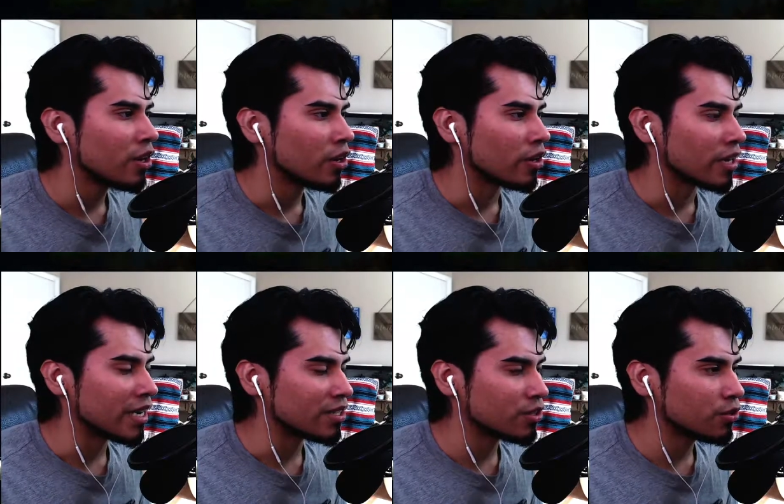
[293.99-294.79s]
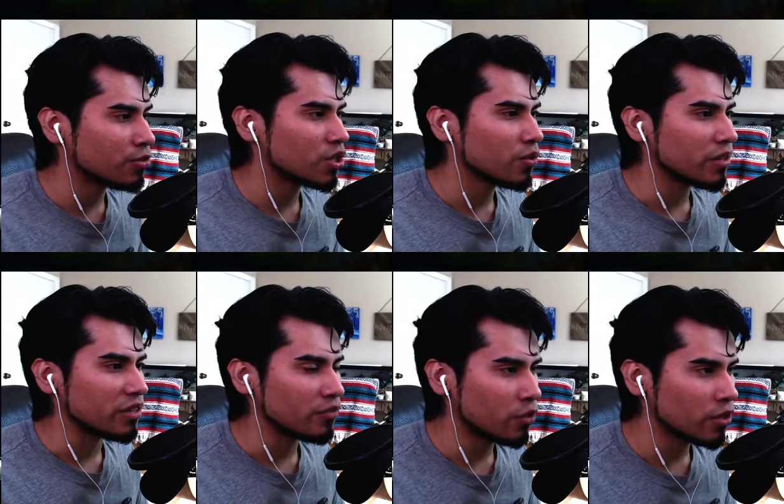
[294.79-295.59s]
Her S2's
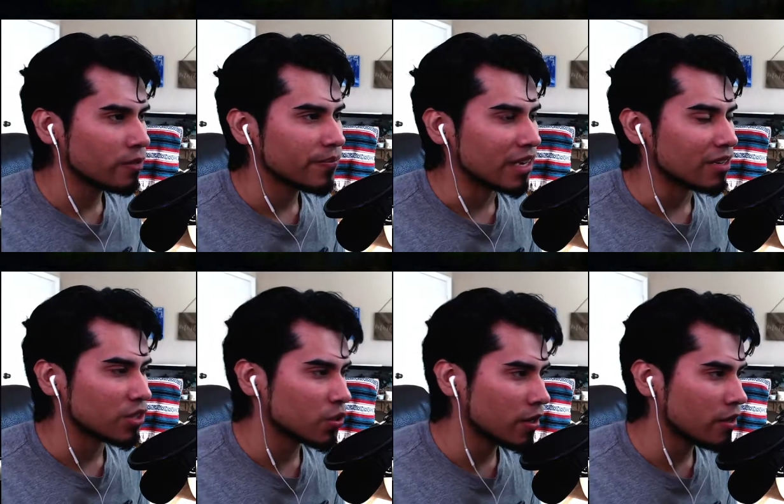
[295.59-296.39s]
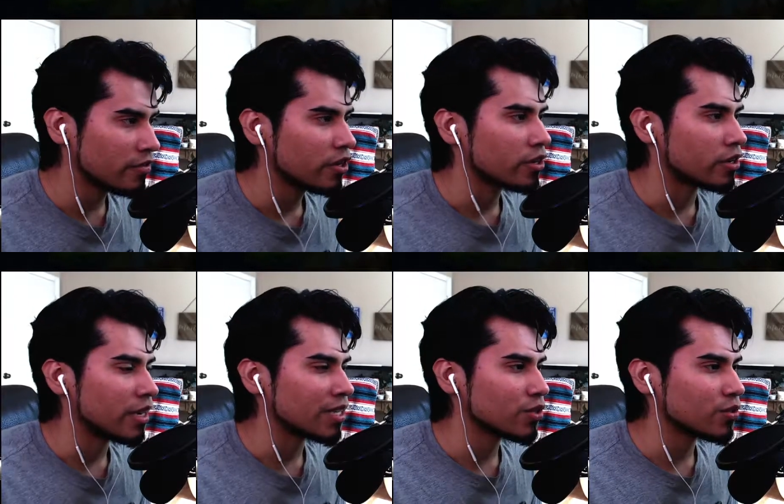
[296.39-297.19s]
24, now it's 12. Her
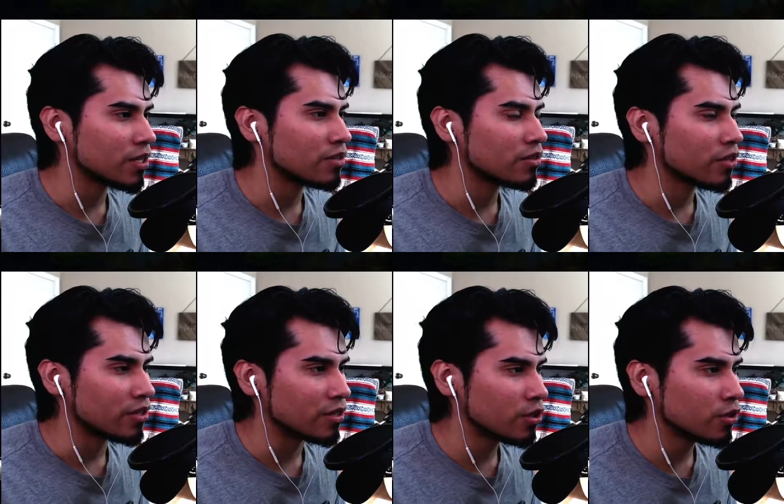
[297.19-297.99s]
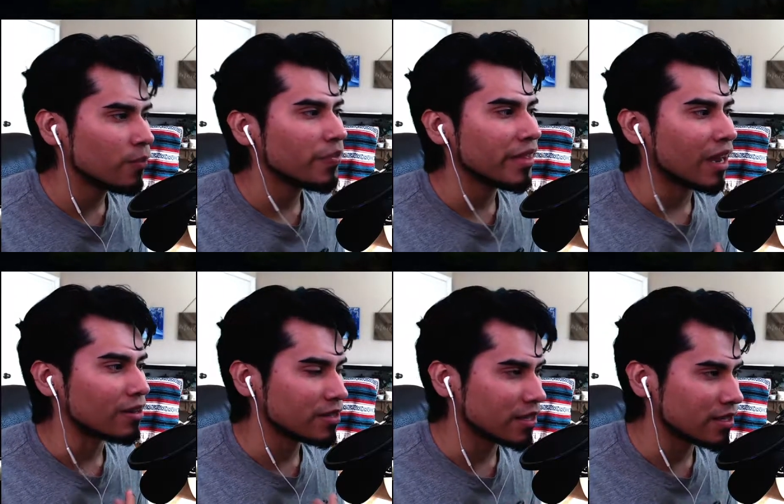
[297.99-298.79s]
S3's 32, now
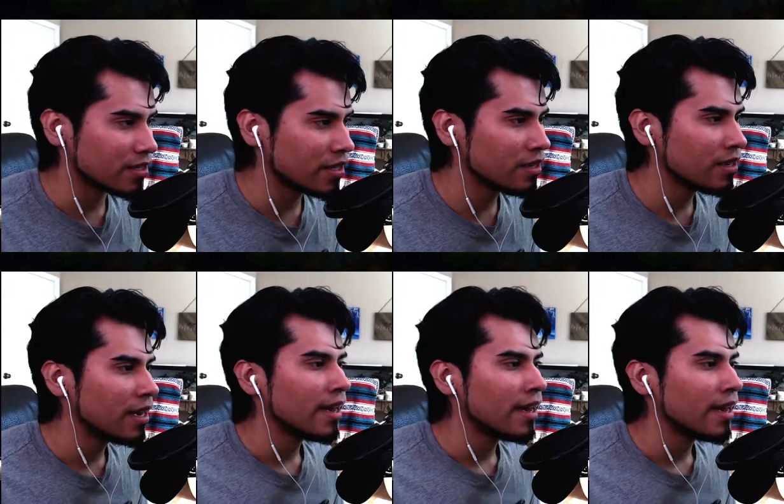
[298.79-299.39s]
it's 16.